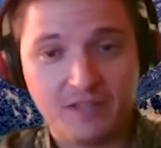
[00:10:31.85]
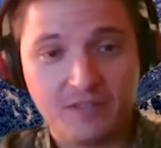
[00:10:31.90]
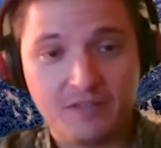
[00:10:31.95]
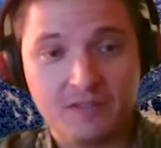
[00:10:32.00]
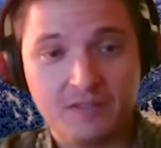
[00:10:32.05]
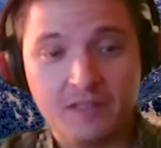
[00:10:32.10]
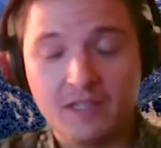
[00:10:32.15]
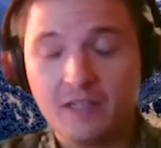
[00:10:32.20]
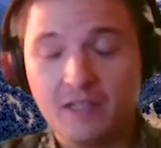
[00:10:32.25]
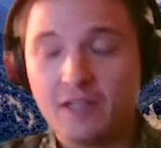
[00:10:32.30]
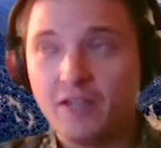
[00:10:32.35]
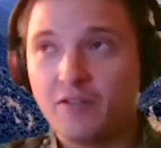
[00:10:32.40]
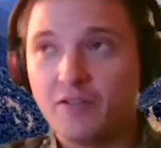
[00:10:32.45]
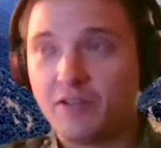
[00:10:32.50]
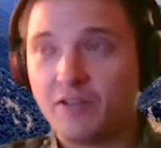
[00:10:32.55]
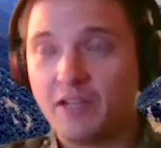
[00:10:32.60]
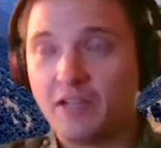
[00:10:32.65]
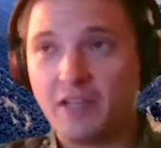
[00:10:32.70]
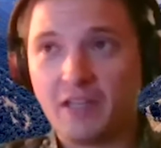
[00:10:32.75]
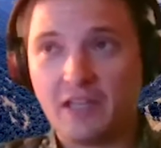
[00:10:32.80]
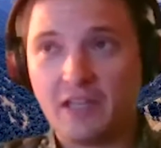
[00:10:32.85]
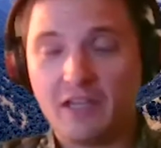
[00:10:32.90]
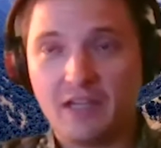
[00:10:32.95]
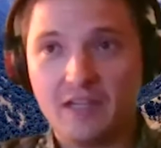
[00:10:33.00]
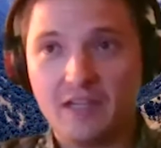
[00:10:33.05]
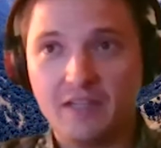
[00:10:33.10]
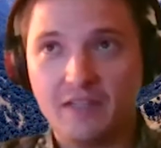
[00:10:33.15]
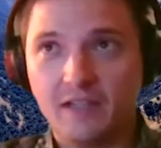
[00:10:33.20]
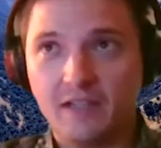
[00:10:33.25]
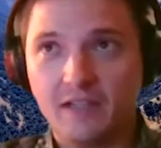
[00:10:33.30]
And
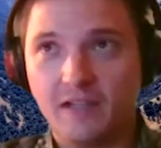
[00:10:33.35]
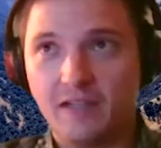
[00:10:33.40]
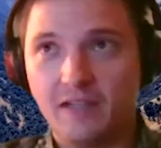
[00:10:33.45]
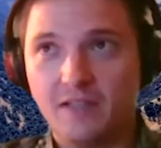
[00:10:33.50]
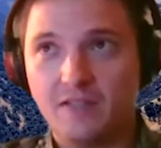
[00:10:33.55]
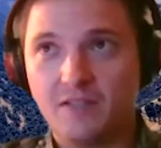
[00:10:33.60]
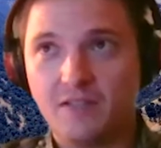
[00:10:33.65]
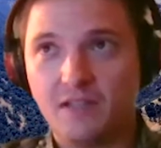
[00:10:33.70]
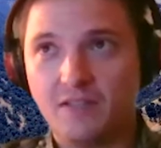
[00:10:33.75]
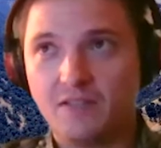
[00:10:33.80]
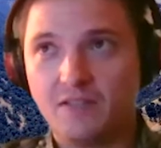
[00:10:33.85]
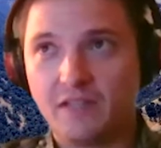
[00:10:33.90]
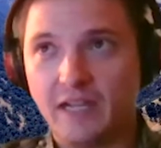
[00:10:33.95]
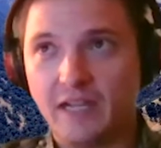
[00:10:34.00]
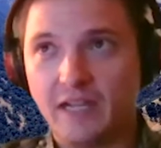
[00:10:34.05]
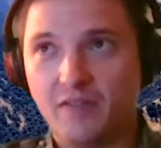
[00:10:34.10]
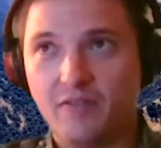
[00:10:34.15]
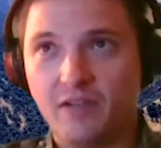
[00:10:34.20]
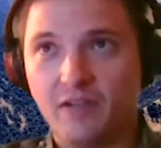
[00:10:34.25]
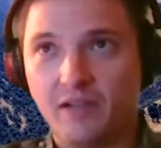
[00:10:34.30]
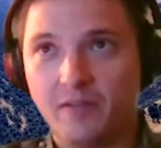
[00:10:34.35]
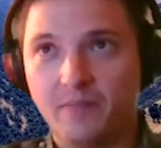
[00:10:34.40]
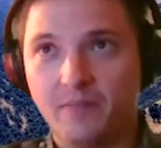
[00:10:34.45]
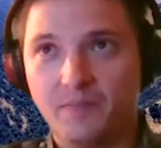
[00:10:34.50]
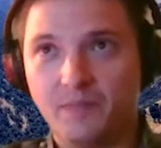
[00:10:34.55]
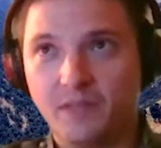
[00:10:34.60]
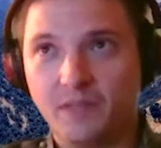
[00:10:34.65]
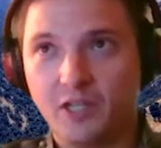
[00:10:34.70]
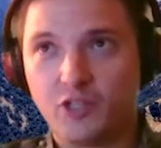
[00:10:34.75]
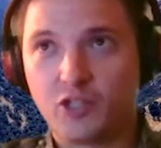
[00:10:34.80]
frankly, it's kind of a
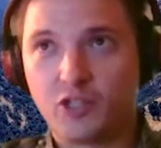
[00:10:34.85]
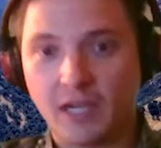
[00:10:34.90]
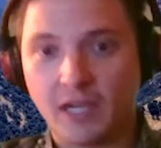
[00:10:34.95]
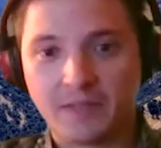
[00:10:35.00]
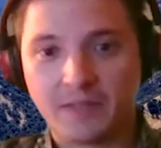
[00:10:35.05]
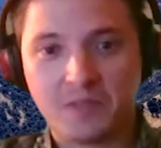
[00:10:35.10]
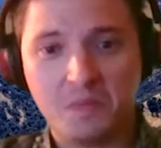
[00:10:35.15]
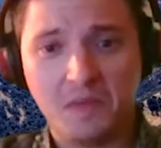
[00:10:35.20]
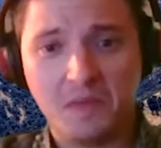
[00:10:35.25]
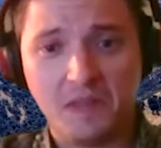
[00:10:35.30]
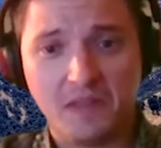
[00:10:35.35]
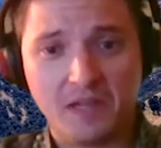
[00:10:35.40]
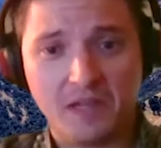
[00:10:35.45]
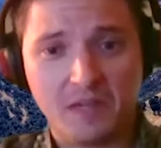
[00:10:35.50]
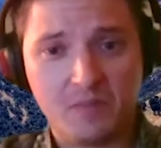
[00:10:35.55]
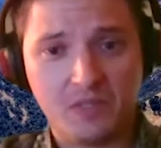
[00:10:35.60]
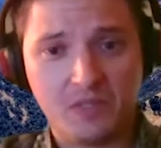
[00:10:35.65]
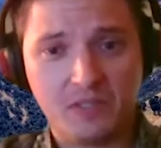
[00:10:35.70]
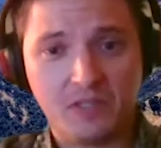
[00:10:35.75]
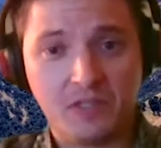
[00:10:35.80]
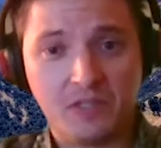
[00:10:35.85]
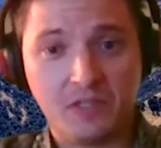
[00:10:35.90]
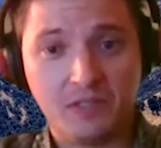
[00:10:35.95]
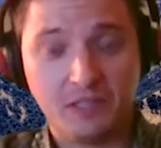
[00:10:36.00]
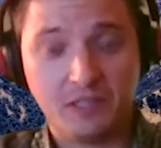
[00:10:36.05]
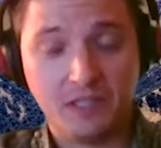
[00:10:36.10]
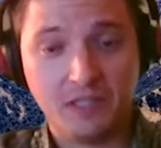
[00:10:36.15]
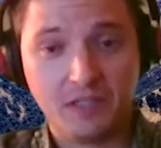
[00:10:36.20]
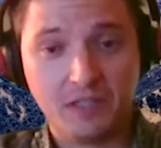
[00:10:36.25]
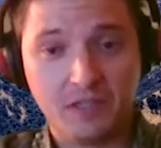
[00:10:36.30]
shock to me that I'm still
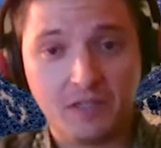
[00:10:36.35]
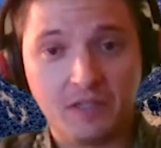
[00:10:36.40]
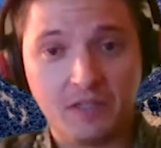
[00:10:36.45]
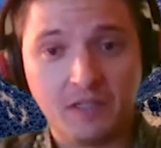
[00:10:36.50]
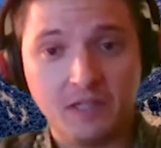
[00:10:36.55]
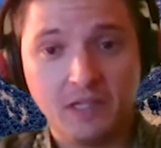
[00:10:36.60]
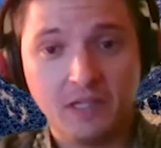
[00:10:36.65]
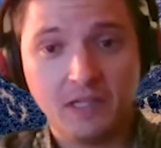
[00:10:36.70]
here,